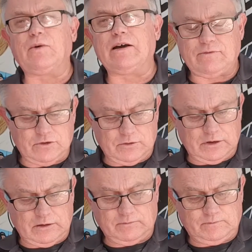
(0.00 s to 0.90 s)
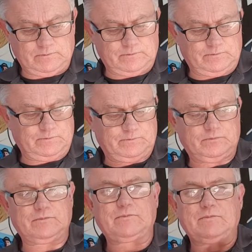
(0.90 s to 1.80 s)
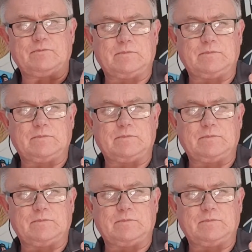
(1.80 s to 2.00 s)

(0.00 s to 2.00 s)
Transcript: way of doing it, so